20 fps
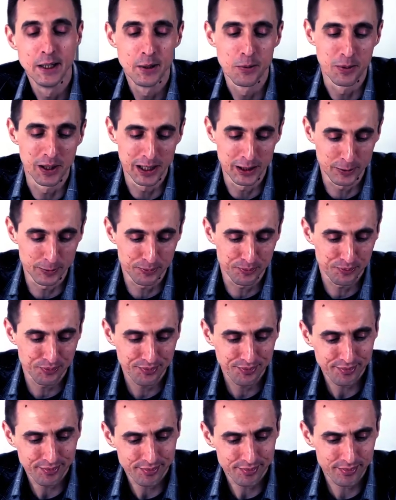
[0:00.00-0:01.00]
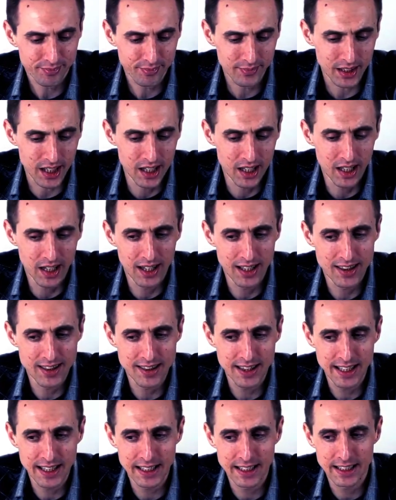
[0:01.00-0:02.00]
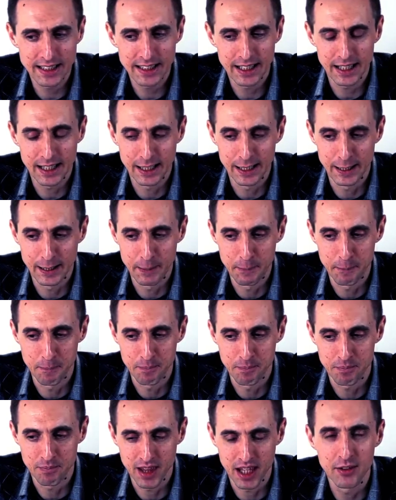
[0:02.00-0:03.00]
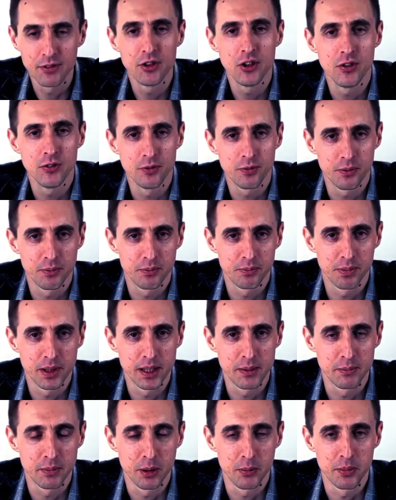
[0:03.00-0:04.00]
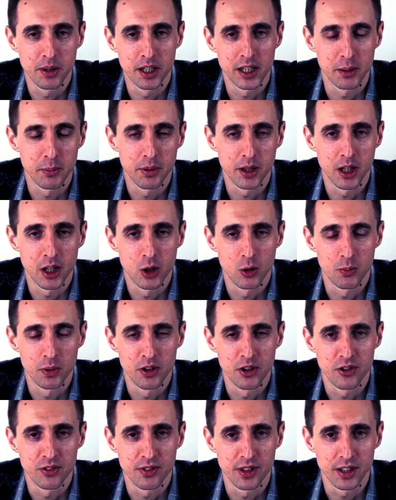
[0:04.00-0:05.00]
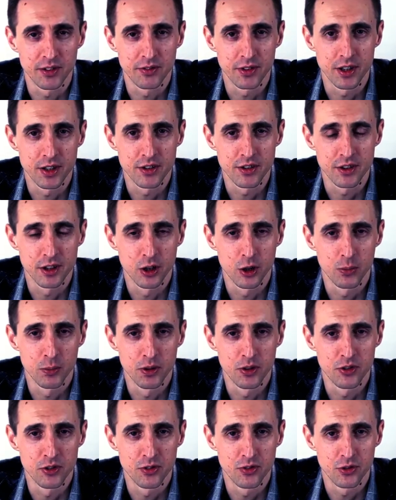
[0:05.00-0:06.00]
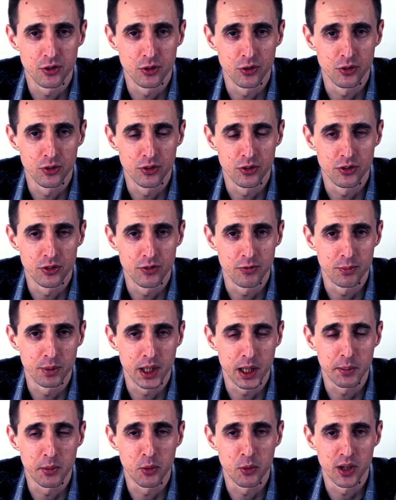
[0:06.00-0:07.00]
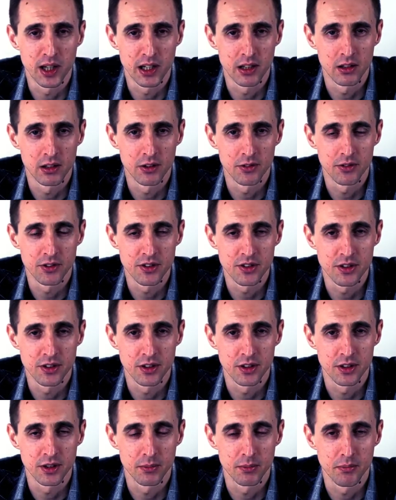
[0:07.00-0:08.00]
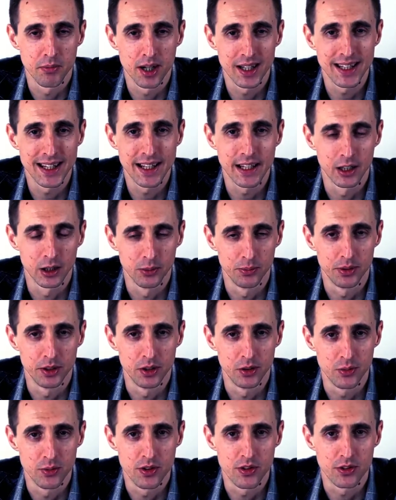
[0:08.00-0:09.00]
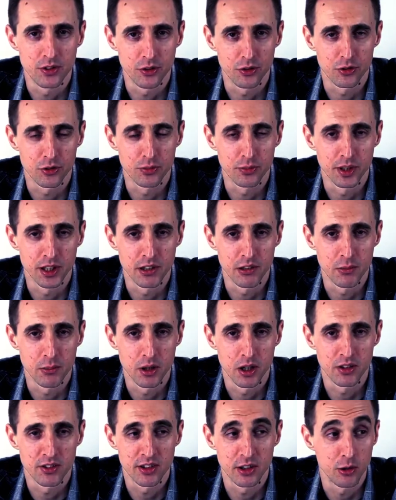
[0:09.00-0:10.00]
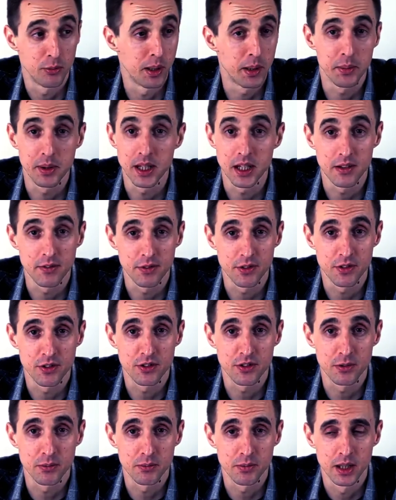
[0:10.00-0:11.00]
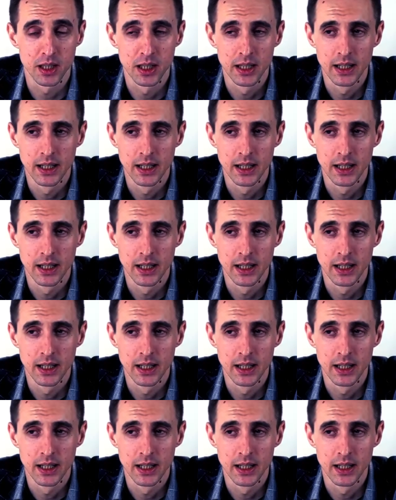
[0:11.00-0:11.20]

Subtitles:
Well, I think if you've been bombarded by a whole bunch of adverts and a whole bunch of tools you've become aware of that might help you with social media and marketing, or maybe even some